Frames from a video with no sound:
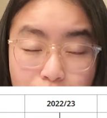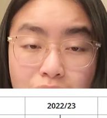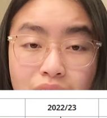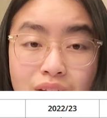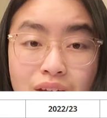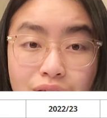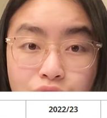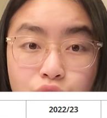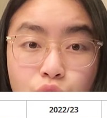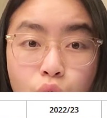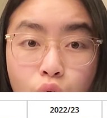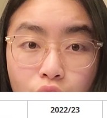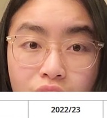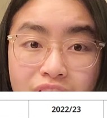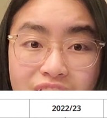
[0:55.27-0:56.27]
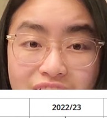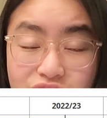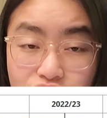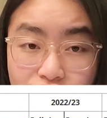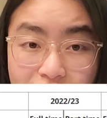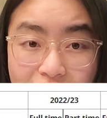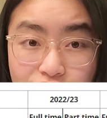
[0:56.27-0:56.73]
But if you are an
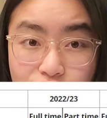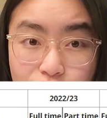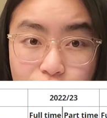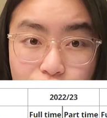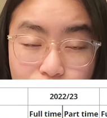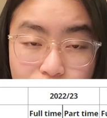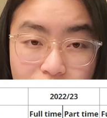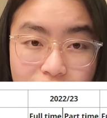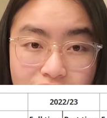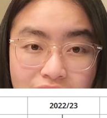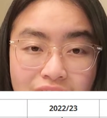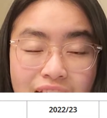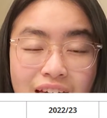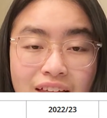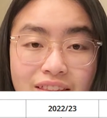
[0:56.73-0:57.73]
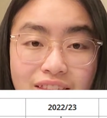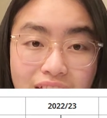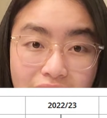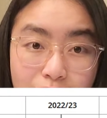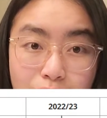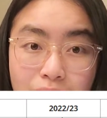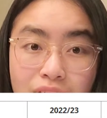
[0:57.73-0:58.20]
international student,
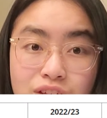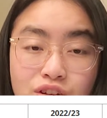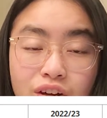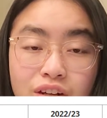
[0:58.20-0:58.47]
then based